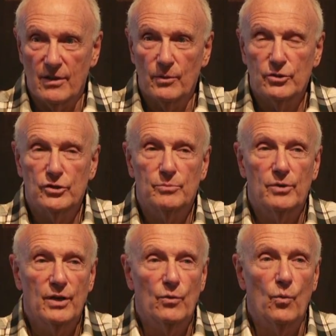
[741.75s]
I want you to
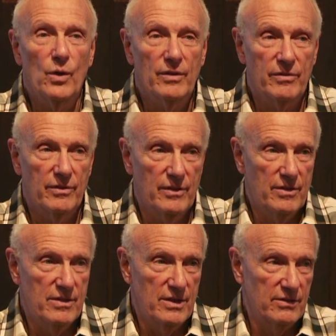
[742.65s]
breathe with
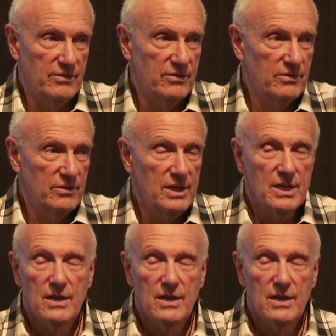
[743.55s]
this.